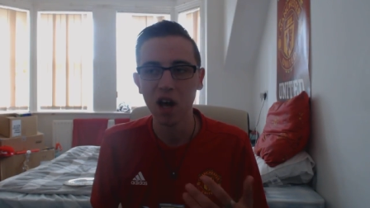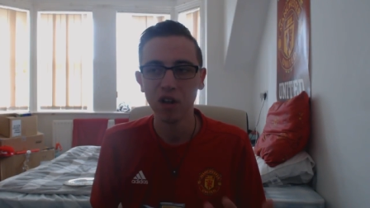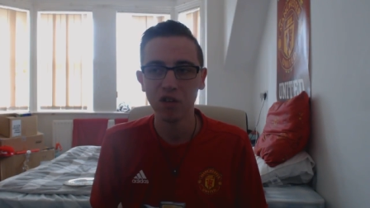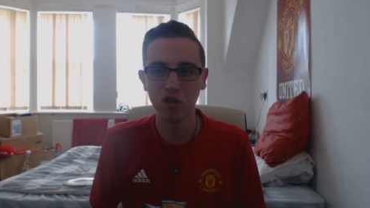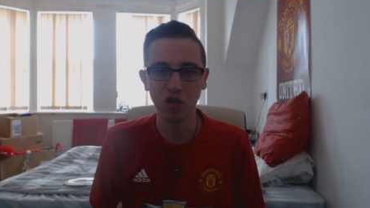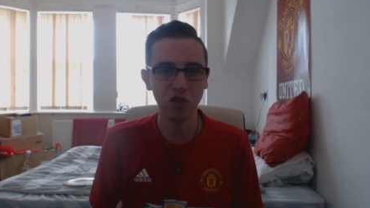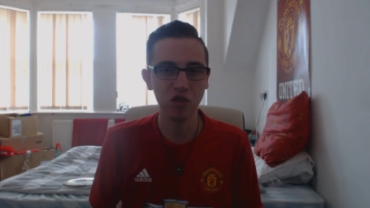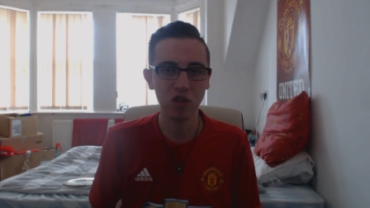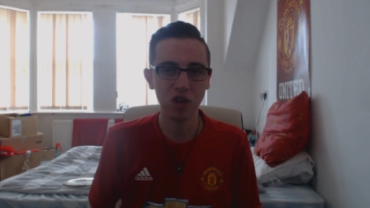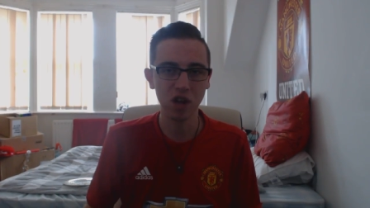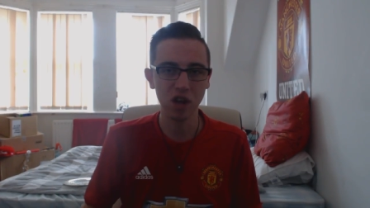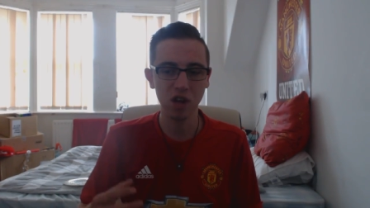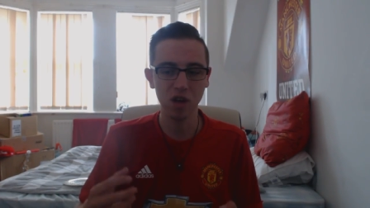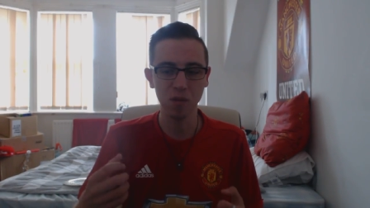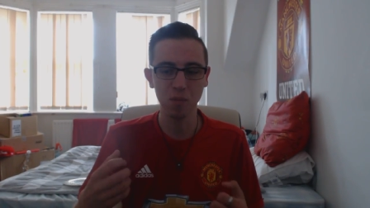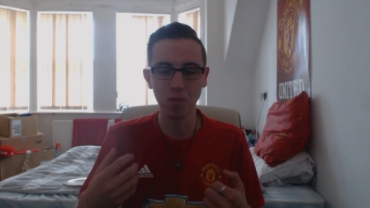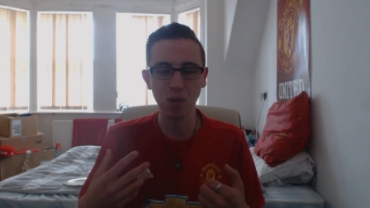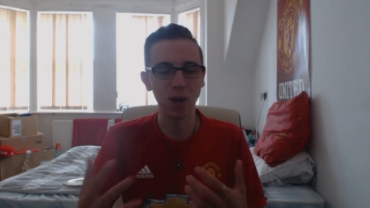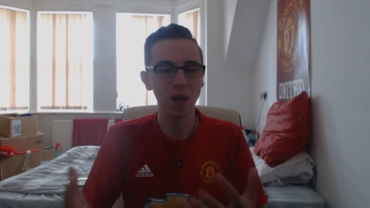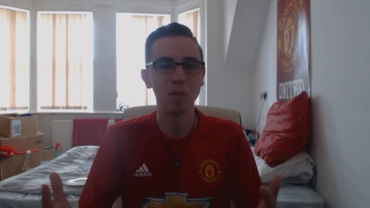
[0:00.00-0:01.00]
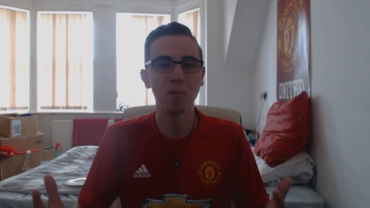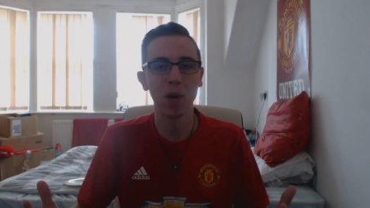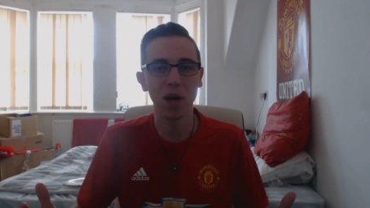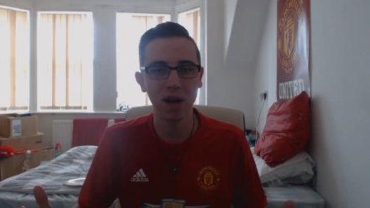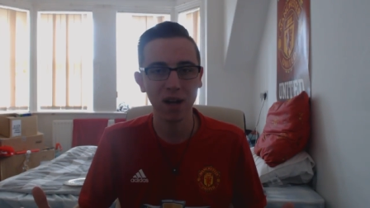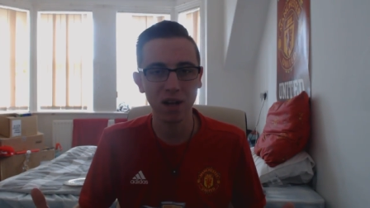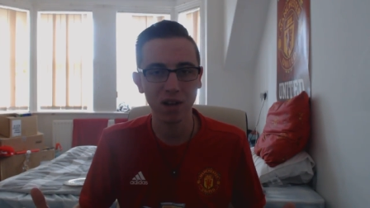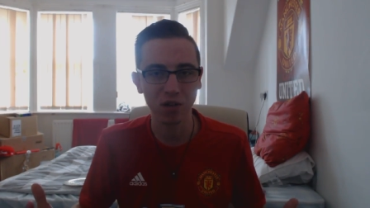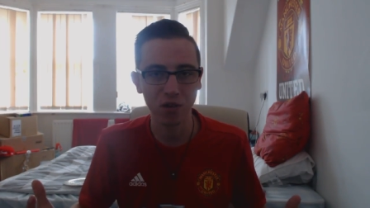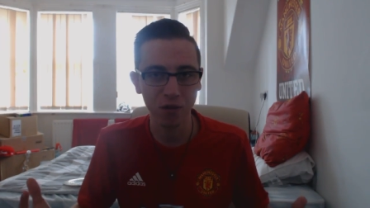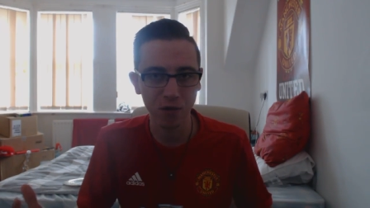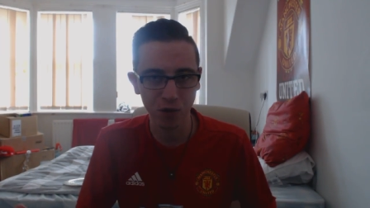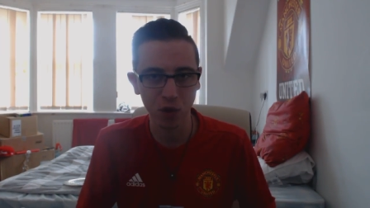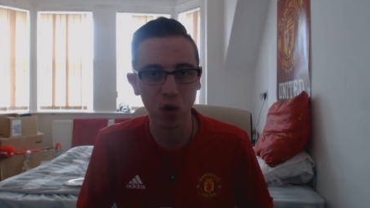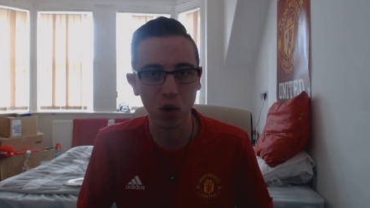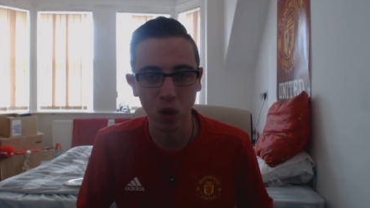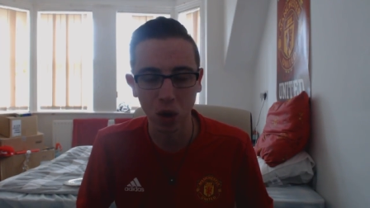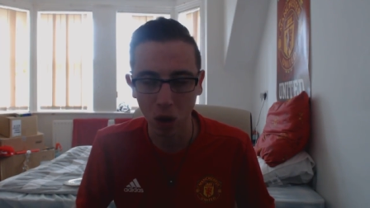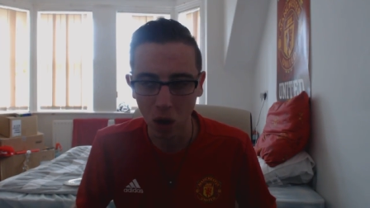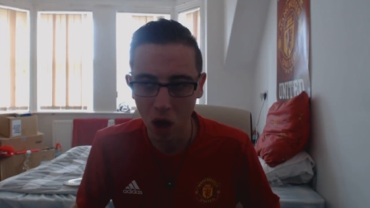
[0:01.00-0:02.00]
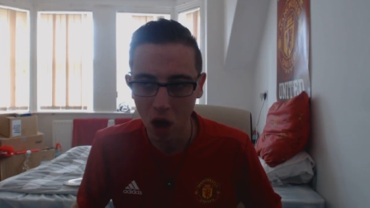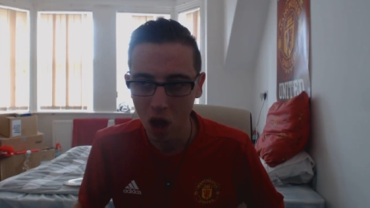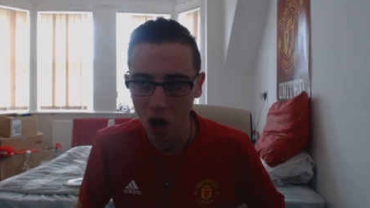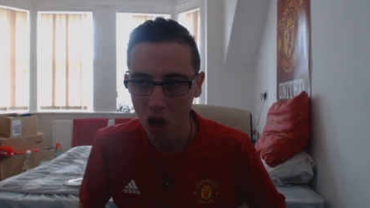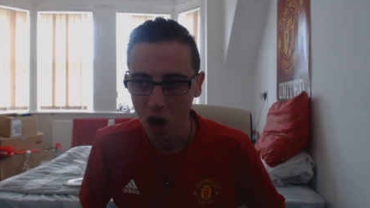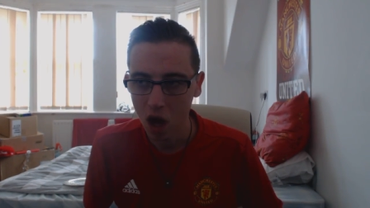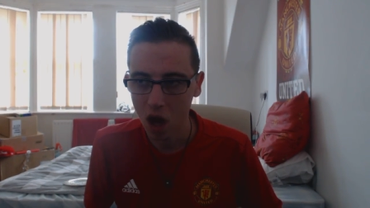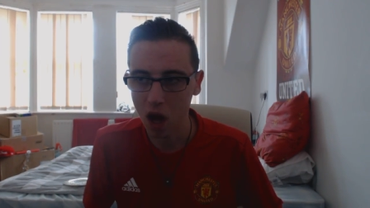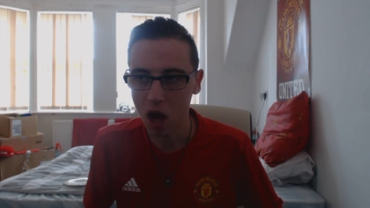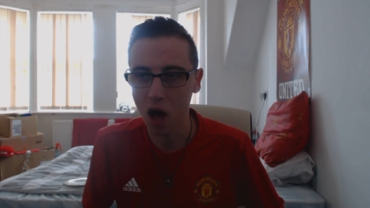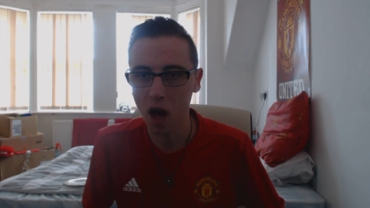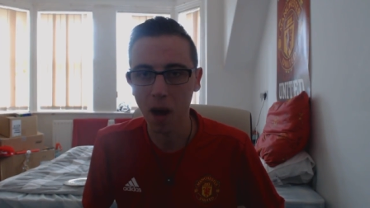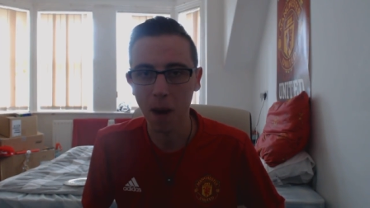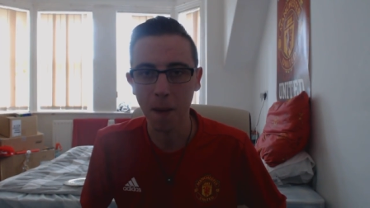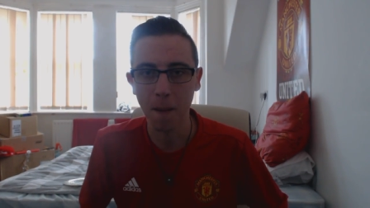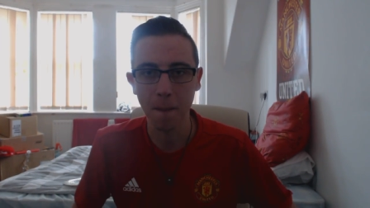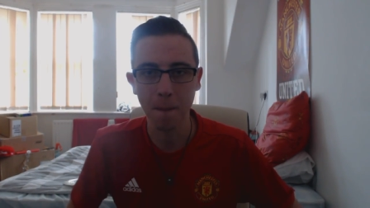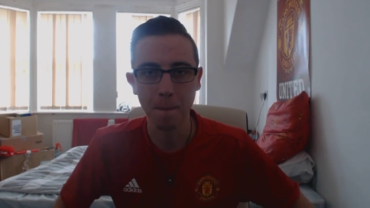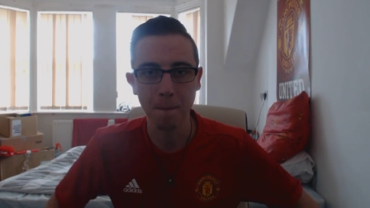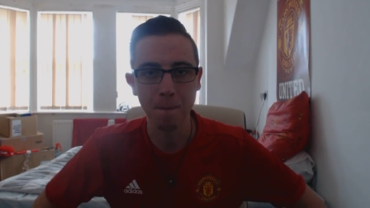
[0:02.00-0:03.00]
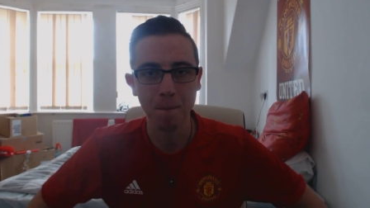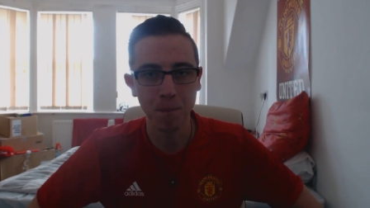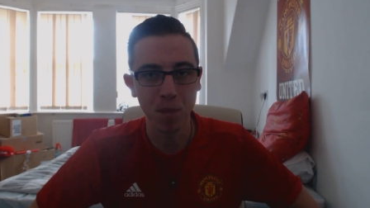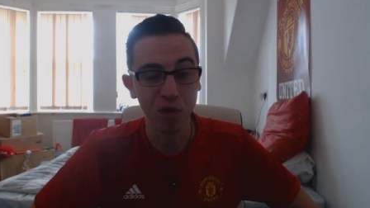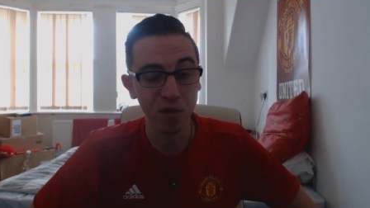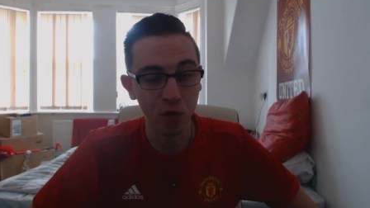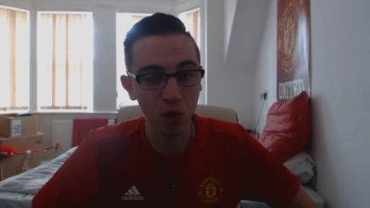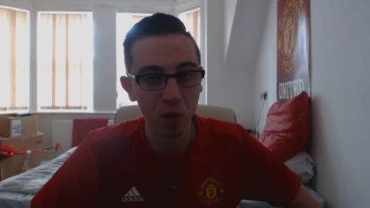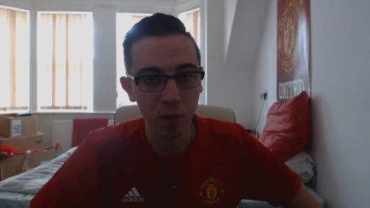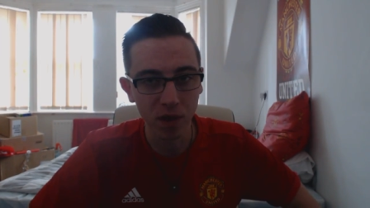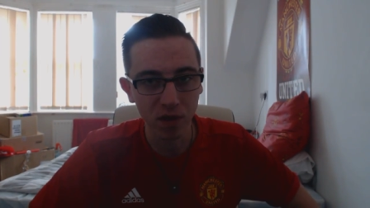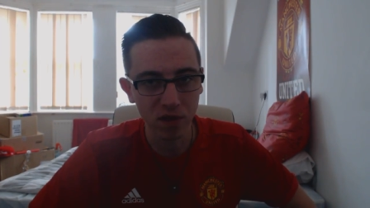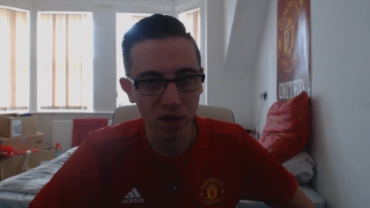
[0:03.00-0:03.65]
just to bring back his full uh, performance